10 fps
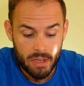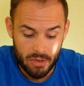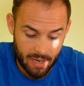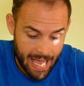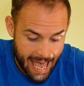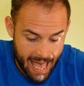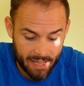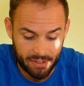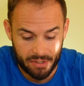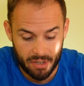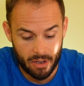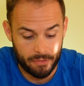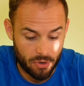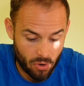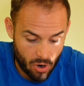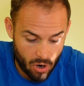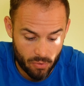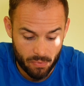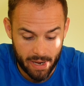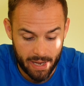You can add stuff, your
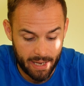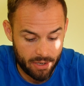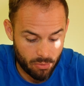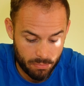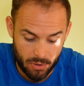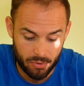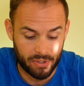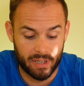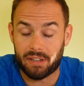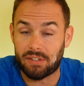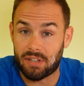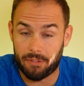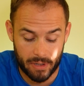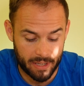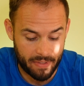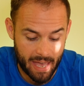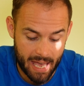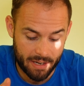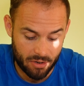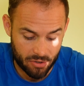heart rate, your music, stuff like that, your